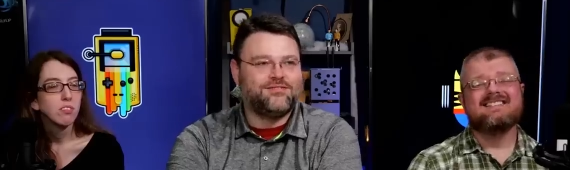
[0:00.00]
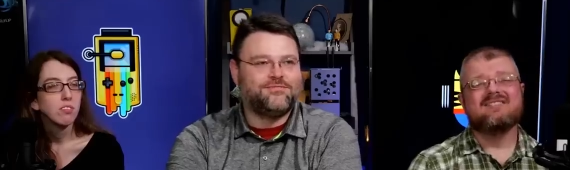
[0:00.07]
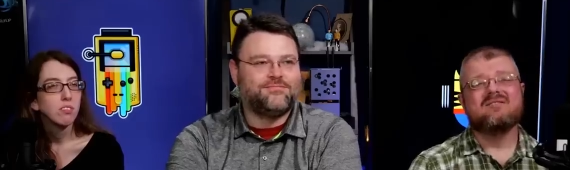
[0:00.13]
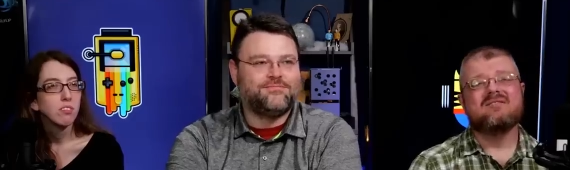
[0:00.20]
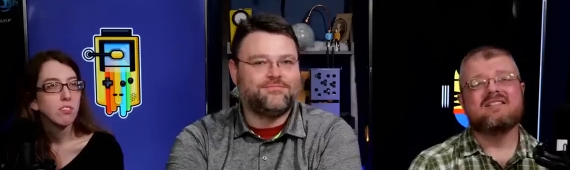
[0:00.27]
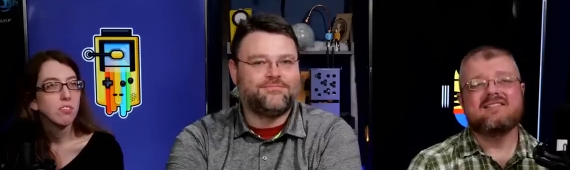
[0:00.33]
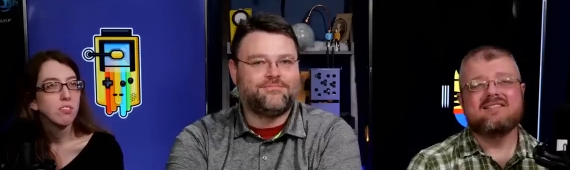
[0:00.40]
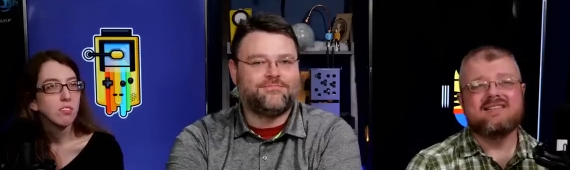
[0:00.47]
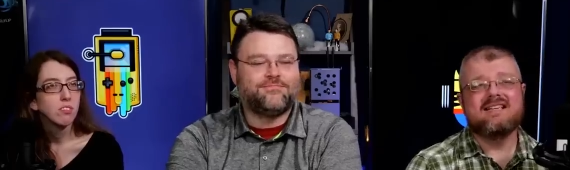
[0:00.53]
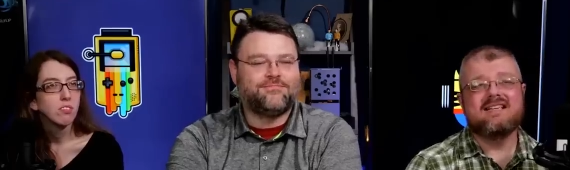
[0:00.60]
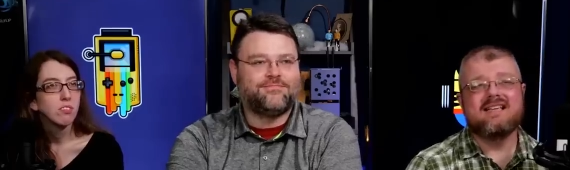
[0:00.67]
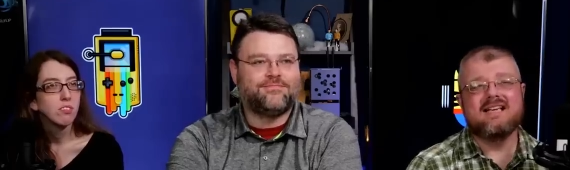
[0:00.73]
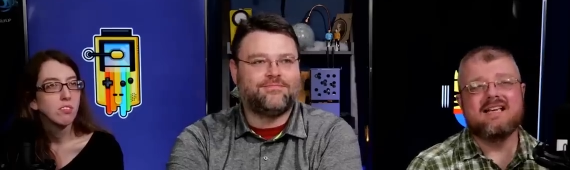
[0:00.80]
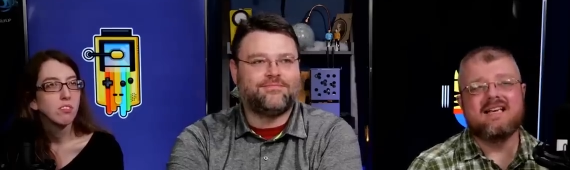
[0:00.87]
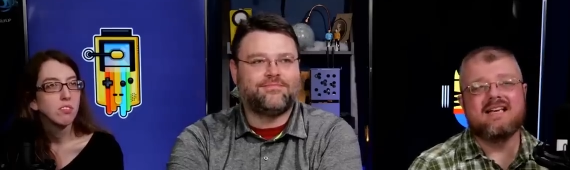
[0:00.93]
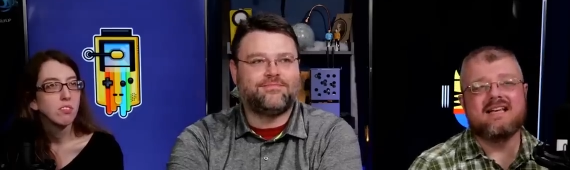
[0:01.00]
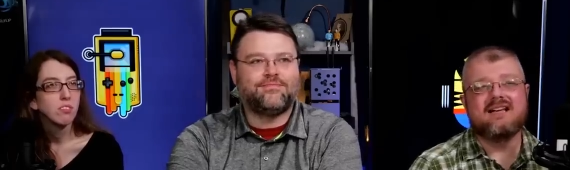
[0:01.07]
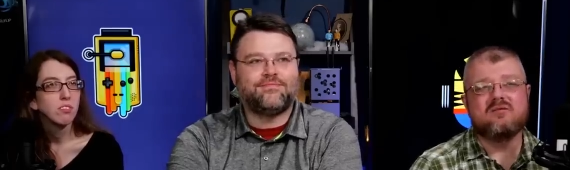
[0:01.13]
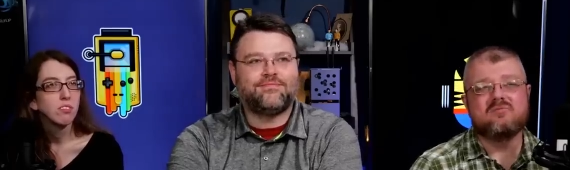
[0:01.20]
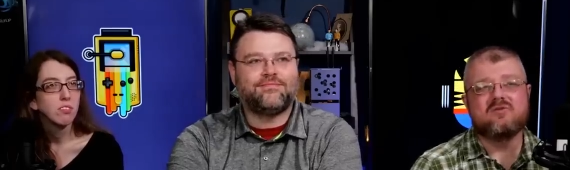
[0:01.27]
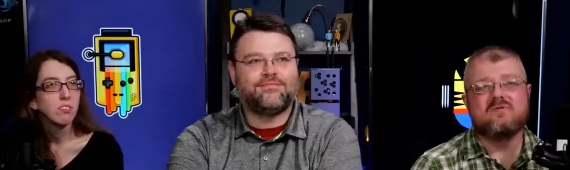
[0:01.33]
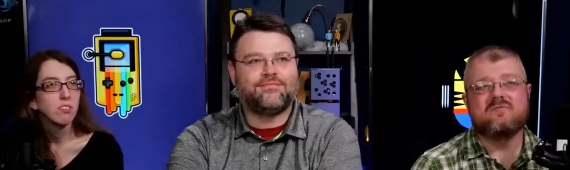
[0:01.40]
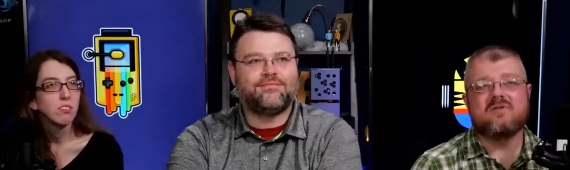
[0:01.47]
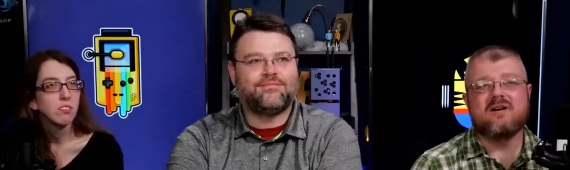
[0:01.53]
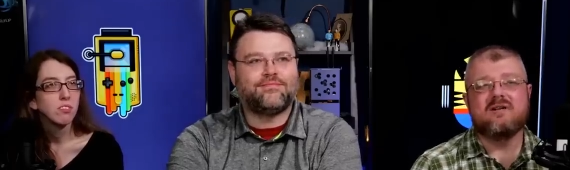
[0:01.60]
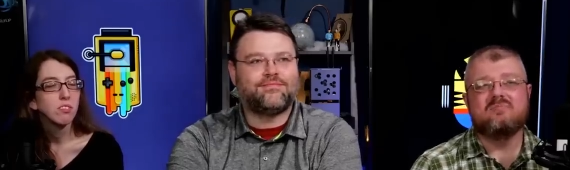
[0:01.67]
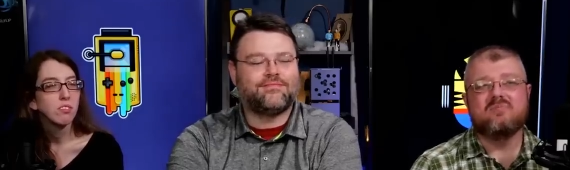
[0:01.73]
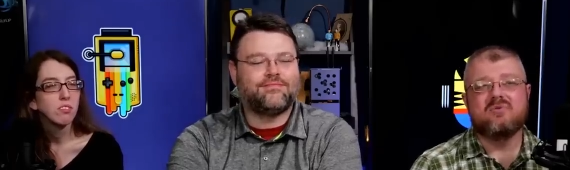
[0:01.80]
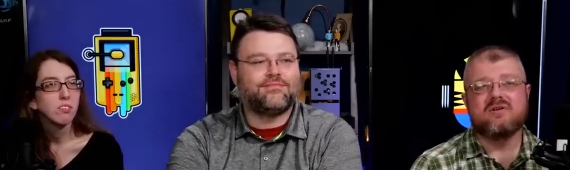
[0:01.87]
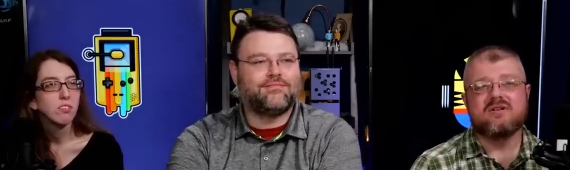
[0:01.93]
Speaker 1: So this thing, it helps you
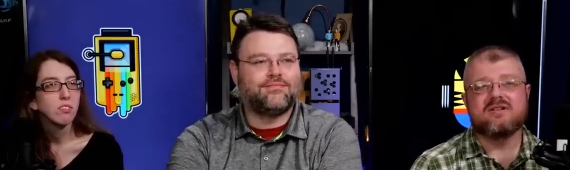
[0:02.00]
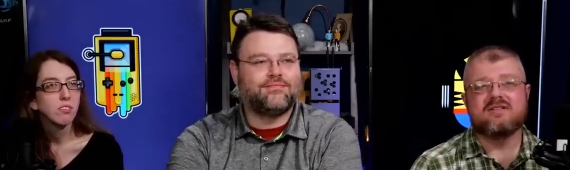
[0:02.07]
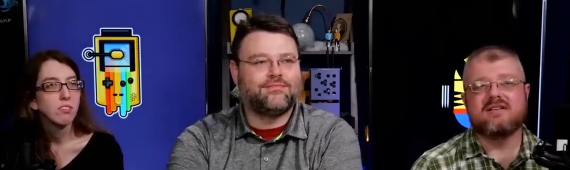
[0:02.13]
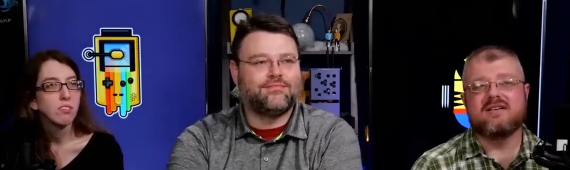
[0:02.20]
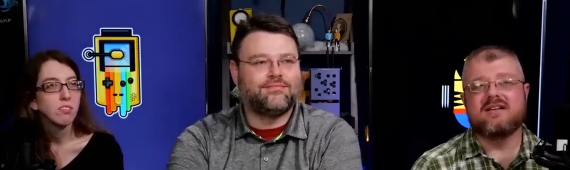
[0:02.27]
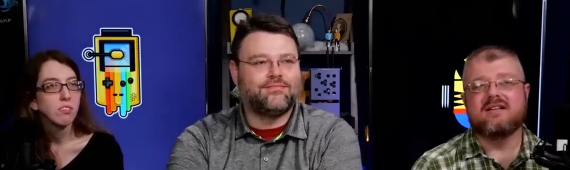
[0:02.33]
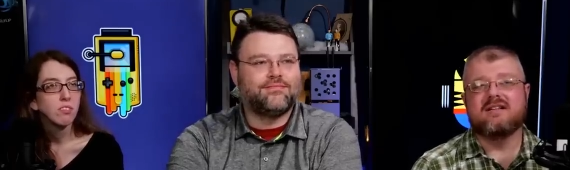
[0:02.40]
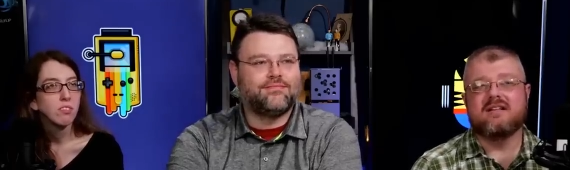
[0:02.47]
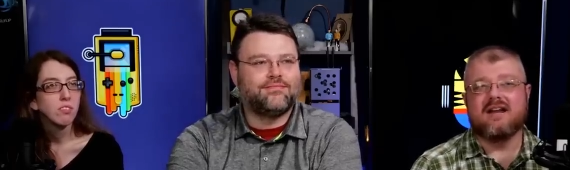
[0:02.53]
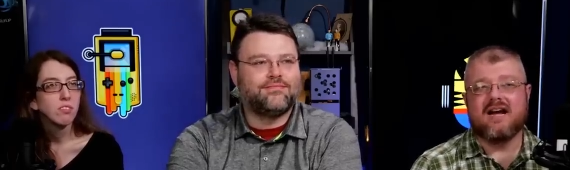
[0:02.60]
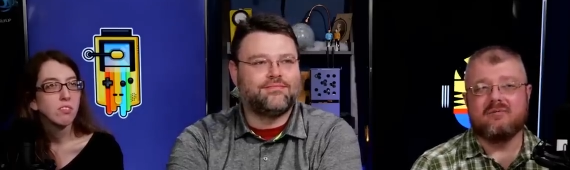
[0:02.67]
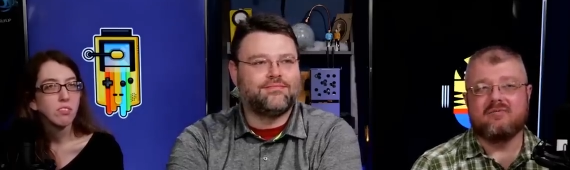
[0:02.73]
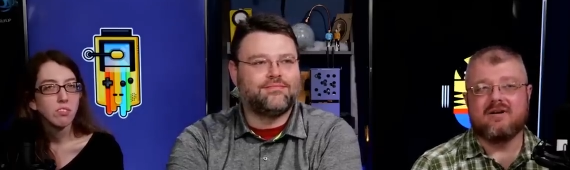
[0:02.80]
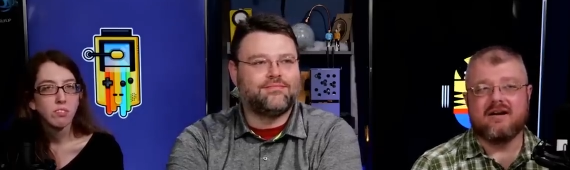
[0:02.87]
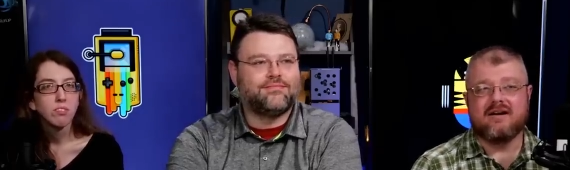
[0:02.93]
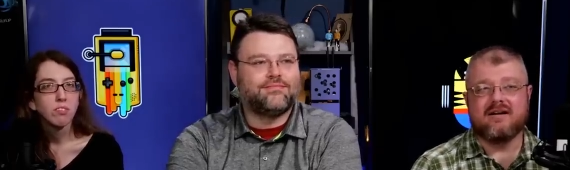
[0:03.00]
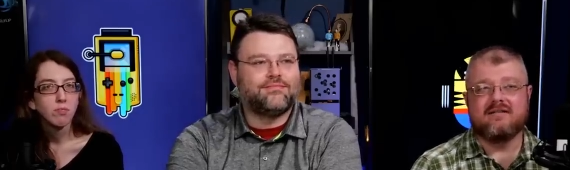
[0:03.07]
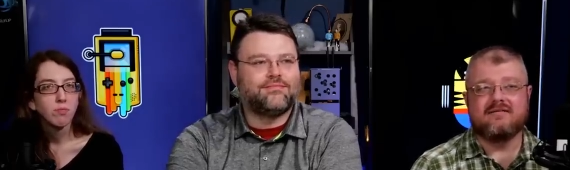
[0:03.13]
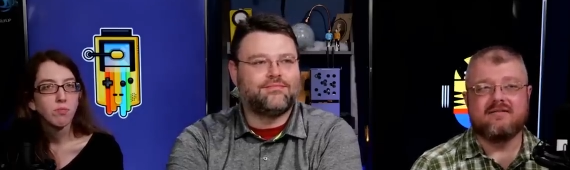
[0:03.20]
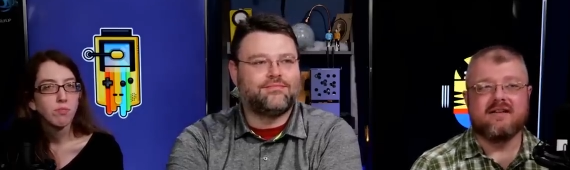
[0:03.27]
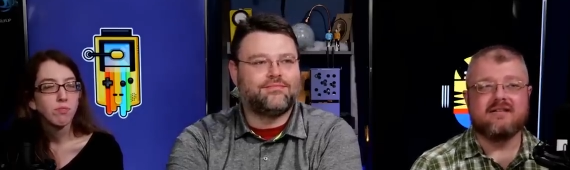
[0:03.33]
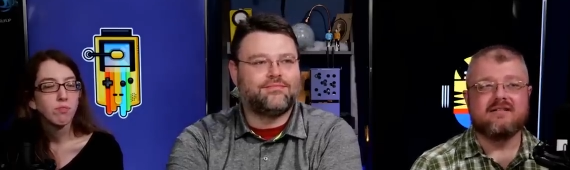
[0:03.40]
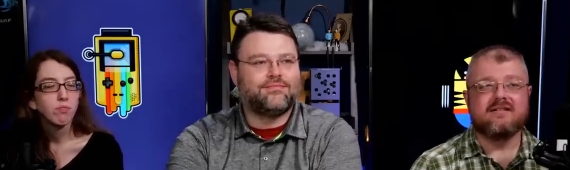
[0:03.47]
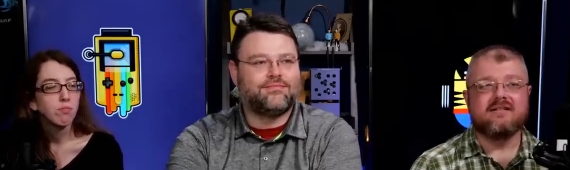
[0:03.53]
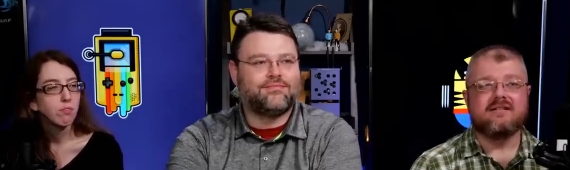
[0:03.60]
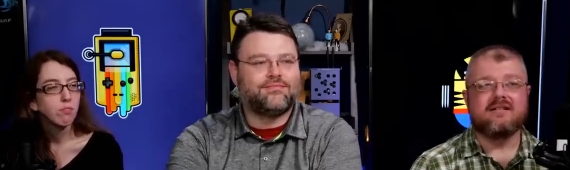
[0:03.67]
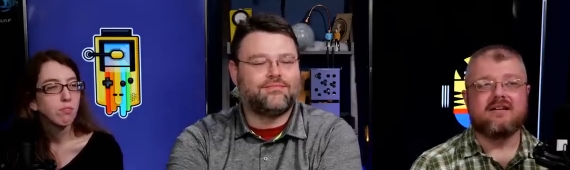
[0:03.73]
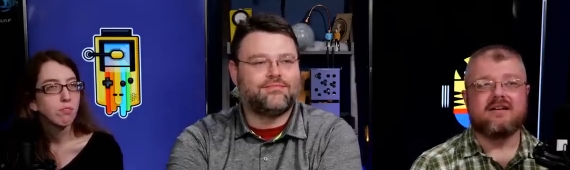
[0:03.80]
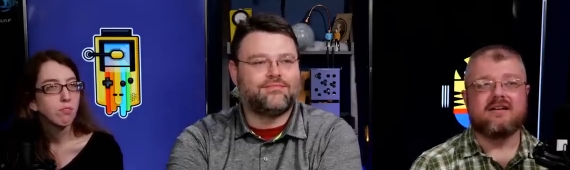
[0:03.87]
find books in a library. That little.